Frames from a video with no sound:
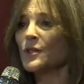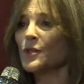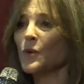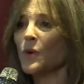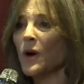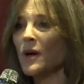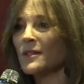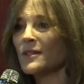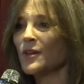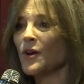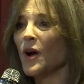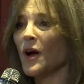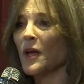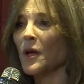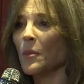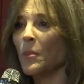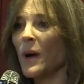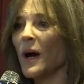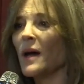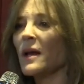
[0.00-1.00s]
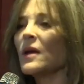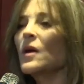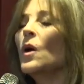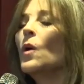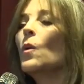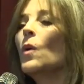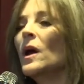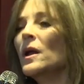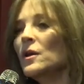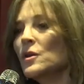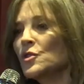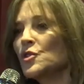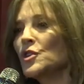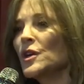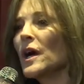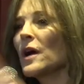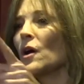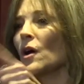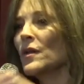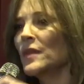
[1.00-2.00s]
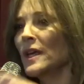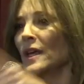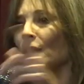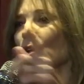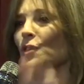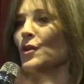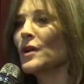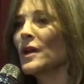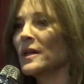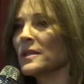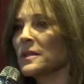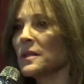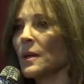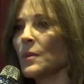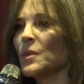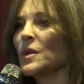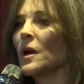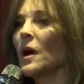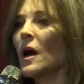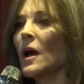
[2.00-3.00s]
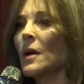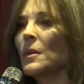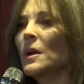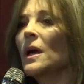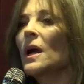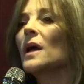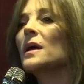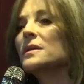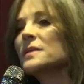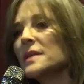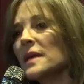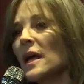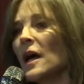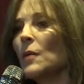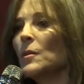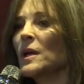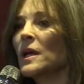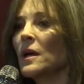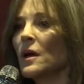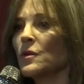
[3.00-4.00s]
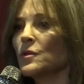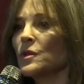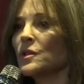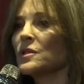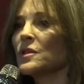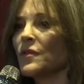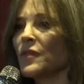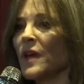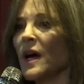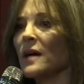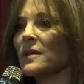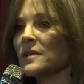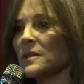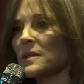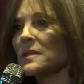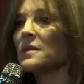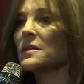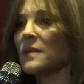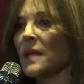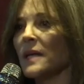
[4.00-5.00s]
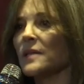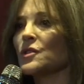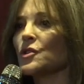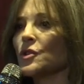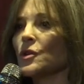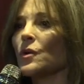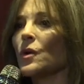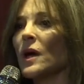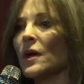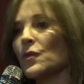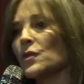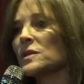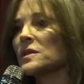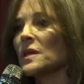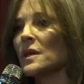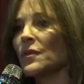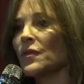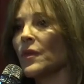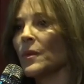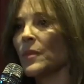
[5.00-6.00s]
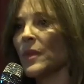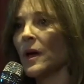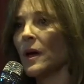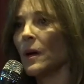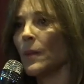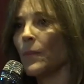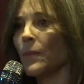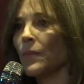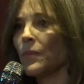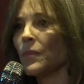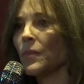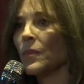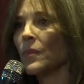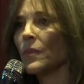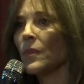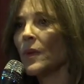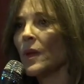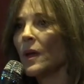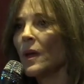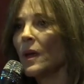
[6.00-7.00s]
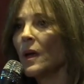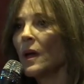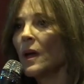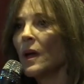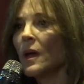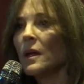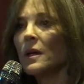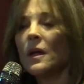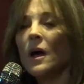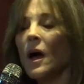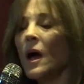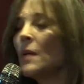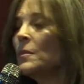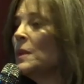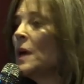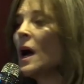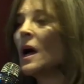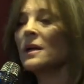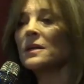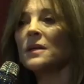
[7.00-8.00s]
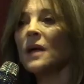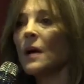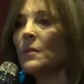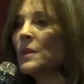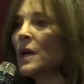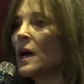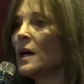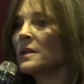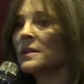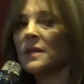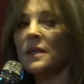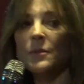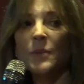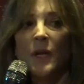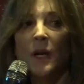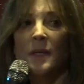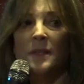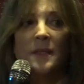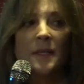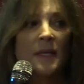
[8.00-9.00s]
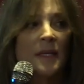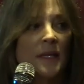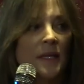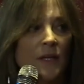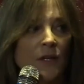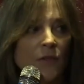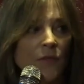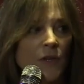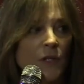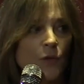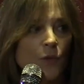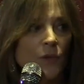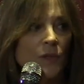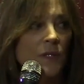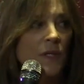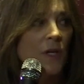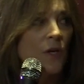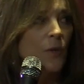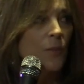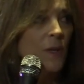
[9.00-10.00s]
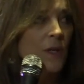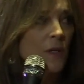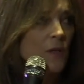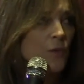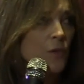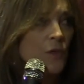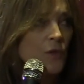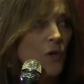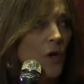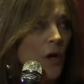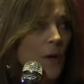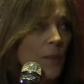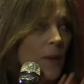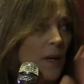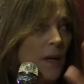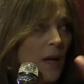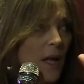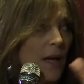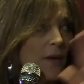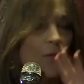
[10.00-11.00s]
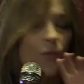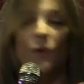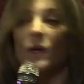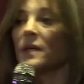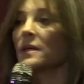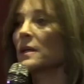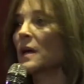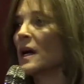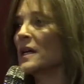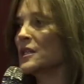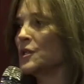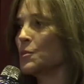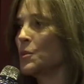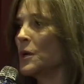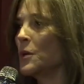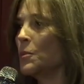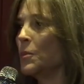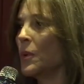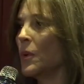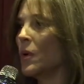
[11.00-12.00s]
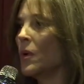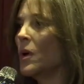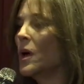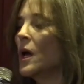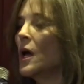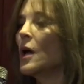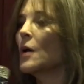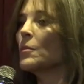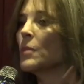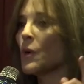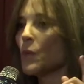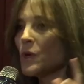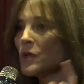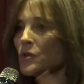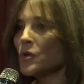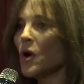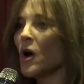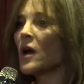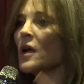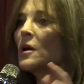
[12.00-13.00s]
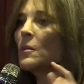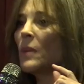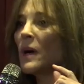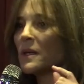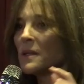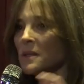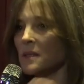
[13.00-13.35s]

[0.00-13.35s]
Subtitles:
who are talking about it, why don't you check on the internet sometime and see how many hundreds of thousands they too have received from them. Now, I'm not demonizing any individuals here, because we're talking about a lot of really nice people, but we're talking about a